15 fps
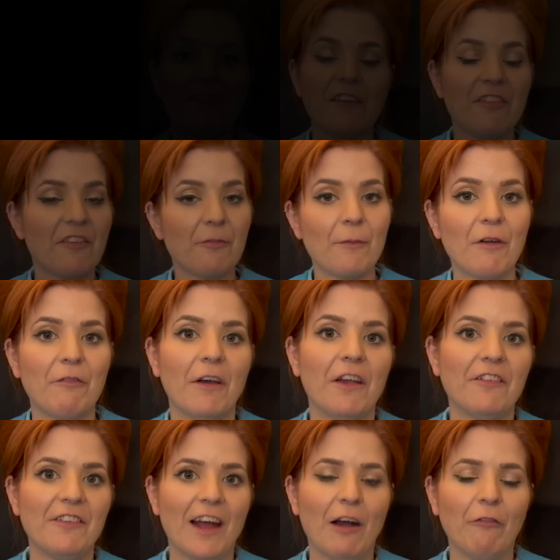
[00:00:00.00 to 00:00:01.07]
This is my
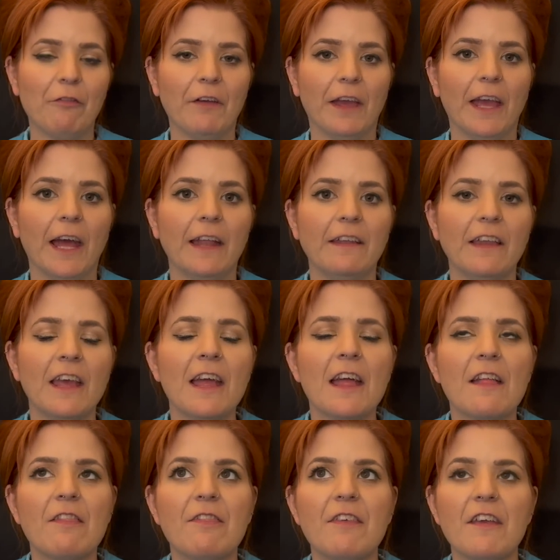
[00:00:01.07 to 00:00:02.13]
first outfit, and
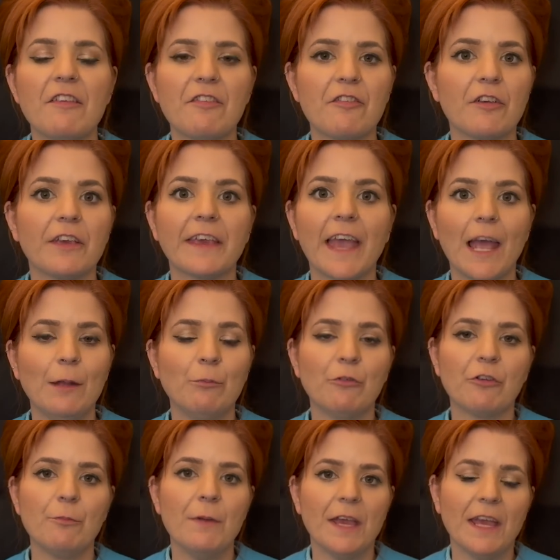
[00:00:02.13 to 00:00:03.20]
this came
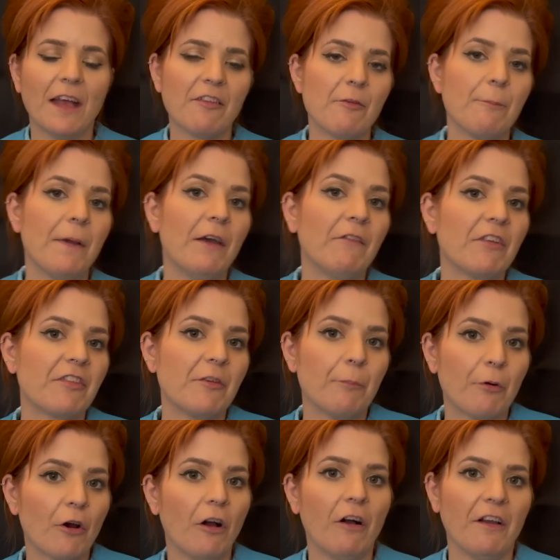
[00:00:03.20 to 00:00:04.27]
to me as a bit of a
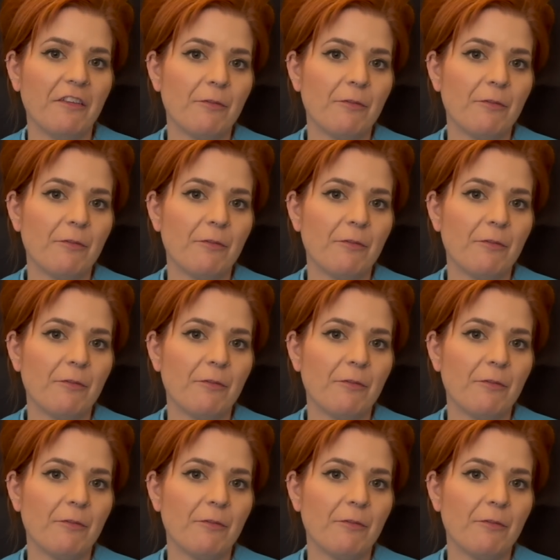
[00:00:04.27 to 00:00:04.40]
surprise